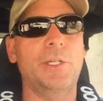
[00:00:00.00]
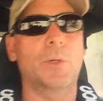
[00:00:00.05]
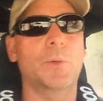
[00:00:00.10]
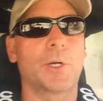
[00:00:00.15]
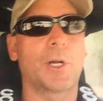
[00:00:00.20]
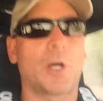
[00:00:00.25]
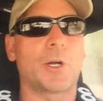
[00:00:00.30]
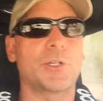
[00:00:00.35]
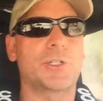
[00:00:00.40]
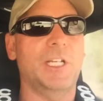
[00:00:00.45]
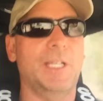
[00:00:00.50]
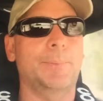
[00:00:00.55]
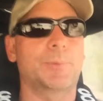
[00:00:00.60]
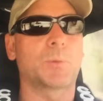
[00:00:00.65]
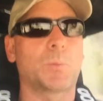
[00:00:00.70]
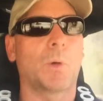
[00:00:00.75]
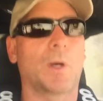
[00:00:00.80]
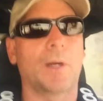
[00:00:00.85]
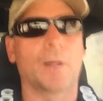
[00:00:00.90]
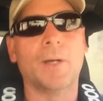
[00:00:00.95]
in our Jeeps,
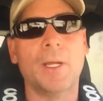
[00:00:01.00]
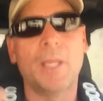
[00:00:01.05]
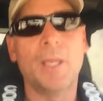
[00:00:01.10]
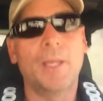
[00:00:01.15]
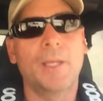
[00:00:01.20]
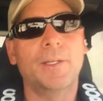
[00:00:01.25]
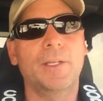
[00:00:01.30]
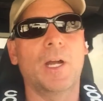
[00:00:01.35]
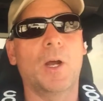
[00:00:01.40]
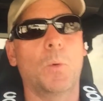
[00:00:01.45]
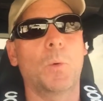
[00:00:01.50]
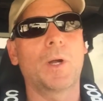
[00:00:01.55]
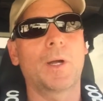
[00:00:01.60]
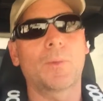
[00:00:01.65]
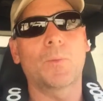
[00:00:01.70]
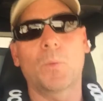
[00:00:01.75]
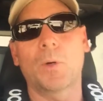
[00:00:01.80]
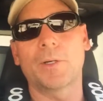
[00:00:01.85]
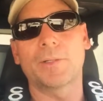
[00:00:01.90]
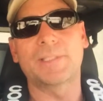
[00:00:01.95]
where
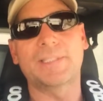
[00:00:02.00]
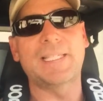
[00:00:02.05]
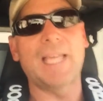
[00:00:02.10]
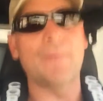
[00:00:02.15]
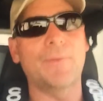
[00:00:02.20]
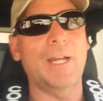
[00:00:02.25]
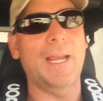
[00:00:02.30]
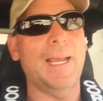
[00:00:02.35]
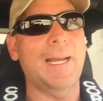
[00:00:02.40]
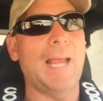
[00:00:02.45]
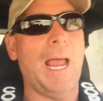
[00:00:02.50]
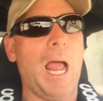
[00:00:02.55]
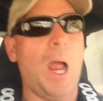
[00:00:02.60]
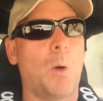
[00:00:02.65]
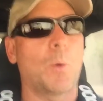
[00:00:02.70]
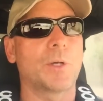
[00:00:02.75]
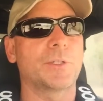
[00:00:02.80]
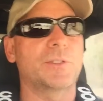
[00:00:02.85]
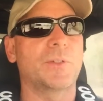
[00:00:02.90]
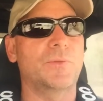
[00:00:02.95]
we're 7-8
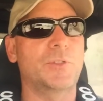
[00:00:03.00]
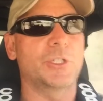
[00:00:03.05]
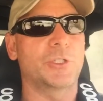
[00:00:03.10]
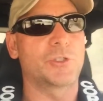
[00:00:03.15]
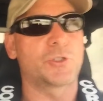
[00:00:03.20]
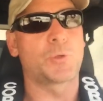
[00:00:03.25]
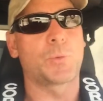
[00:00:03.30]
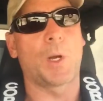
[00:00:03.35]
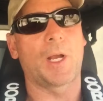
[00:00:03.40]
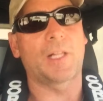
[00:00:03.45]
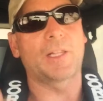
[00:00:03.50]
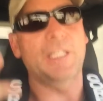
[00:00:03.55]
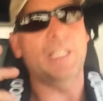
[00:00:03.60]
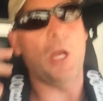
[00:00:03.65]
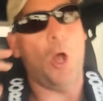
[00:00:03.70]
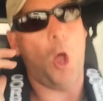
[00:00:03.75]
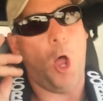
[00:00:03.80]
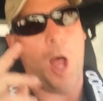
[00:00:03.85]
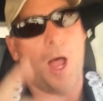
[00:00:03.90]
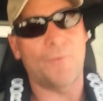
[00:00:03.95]
hours of just strictly
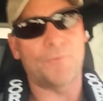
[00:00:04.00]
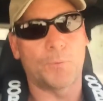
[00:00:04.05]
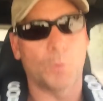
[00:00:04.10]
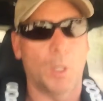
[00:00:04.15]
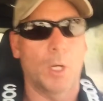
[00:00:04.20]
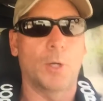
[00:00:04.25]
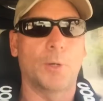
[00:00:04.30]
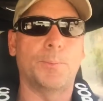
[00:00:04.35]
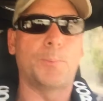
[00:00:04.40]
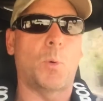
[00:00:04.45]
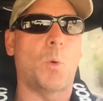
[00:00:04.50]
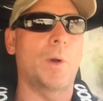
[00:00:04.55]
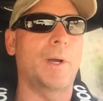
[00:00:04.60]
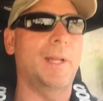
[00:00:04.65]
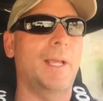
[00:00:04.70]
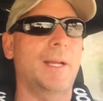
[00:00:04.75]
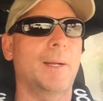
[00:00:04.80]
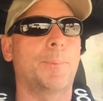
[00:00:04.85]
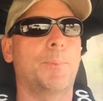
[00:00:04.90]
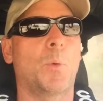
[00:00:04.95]
off-road, point
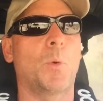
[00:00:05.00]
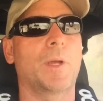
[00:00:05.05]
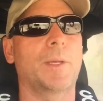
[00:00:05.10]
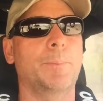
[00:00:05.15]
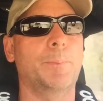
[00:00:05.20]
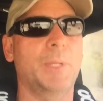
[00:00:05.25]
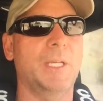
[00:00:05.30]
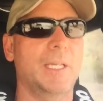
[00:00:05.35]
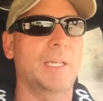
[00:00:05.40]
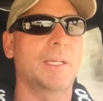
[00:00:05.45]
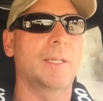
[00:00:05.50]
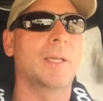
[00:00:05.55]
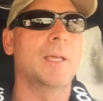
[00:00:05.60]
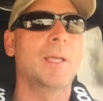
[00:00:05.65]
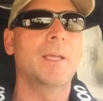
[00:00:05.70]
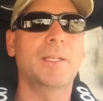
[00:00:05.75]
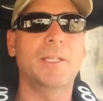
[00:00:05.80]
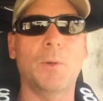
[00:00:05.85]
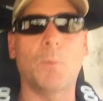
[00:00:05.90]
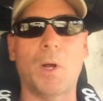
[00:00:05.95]
A to point B.
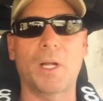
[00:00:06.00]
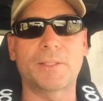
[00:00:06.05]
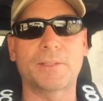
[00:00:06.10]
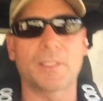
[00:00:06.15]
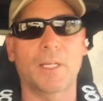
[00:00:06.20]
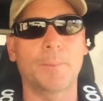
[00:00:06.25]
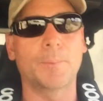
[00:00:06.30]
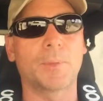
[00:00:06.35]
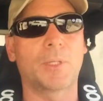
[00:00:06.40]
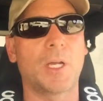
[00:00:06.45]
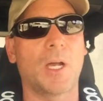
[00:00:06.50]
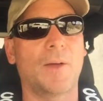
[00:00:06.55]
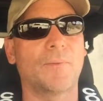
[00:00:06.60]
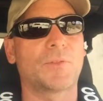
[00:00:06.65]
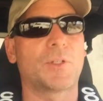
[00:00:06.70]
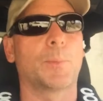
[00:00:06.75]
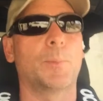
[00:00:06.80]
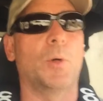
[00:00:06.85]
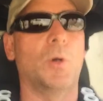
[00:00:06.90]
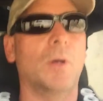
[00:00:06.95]
You want something
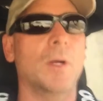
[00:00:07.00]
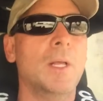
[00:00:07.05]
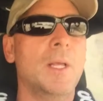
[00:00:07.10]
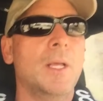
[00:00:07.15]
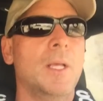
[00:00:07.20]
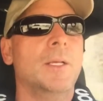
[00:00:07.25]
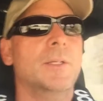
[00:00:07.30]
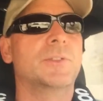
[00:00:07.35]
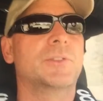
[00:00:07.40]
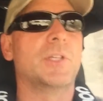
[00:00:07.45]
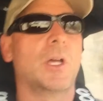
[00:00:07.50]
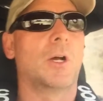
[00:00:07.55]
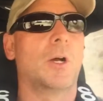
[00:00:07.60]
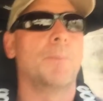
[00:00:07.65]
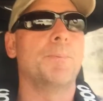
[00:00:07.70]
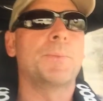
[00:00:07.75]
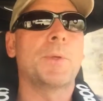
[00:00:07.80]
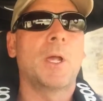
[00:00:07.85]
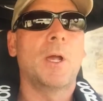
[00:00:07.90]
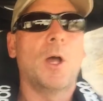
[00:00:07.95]
comfortable. So
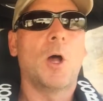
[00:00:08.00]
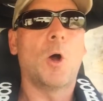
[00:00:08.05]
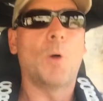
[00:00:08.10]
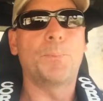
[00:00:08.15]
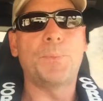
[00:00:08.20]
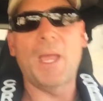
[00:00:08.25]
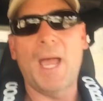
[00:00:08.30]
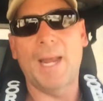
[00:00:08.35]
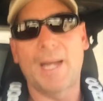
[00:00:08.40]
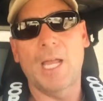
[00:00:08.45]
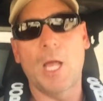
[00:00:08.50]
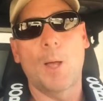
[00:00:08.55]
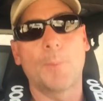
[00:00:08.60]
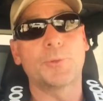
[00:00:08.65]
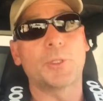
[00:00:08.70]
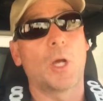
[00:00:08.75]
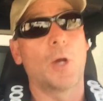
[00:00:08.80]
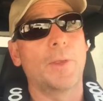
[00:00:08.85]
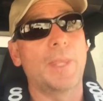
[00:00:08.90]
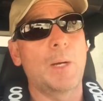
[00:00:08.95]
hope that helps.
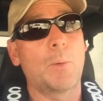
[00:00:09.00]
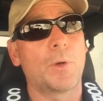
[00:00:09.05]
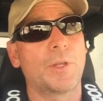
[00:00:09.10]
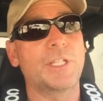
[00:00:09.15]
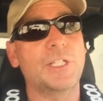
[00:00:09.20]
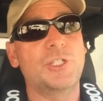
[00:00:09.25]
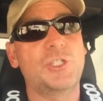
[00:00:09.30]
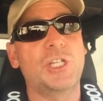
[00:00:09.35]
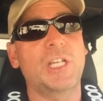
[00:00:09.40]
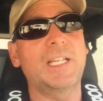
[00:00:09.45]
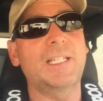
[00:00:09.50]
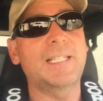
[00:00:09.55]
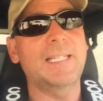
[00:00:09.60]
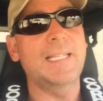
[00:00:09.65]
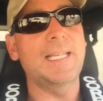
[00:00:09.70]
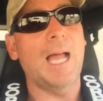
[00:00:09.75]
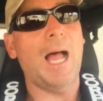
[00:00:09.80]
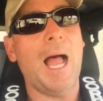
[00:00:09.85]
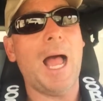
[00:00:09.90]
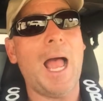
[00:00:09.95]
Oh, they were the
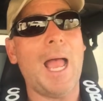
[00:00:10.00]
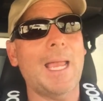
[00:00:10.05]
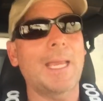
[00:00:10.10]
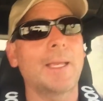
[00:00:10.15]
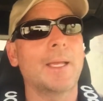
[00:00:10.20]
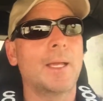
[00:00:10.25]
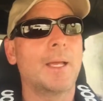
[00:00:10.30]
GTI